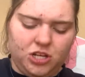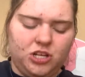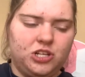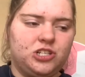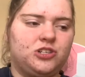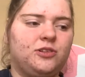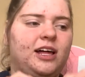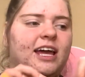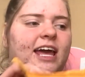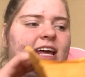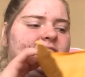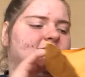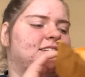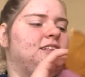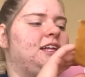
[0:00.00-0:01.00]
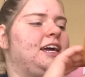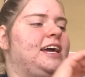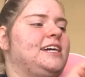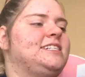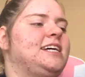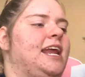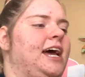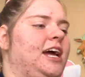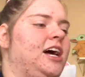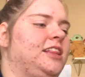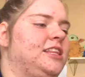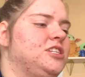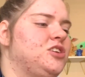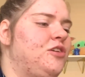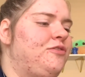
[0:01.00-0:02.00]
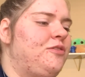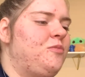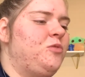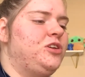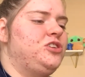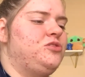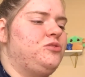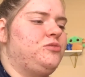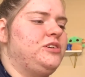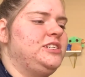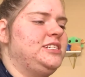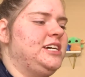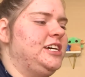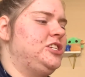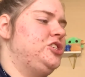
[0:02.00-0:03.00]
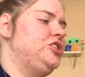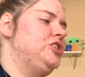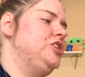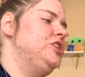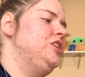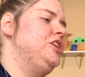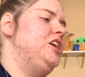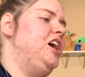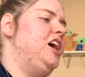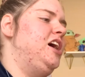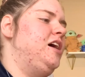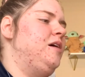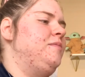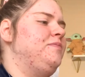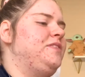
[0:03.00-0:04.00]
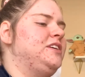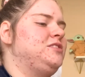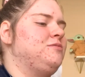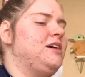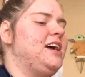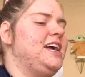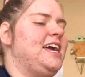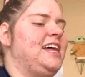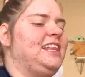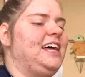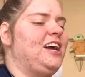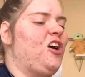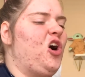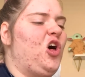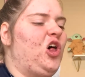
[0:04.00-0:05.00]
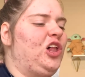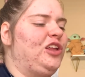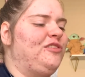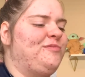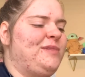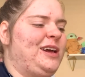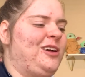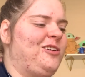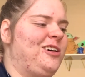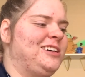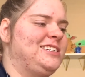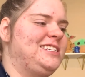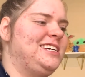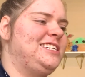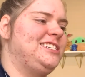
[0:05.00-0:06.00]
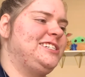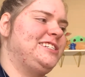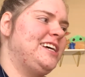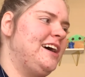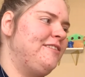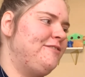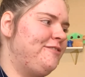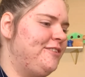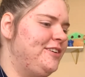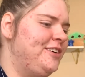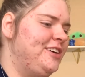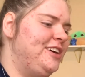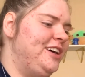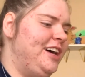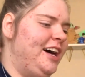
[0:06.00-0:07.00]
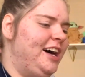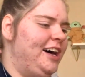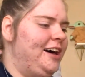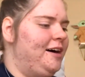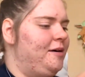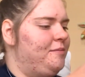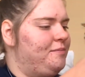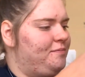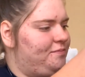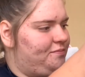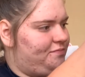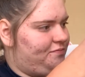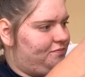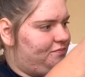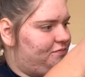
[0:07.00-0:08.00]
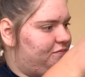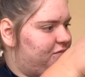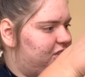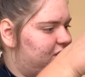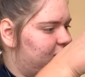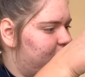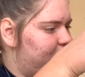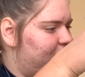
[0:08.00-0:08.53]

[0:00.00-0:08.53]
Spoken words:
So like I said, I got this all from 123 Stitch. That's where I get like all of my cross stitch stuff. Let's see, am I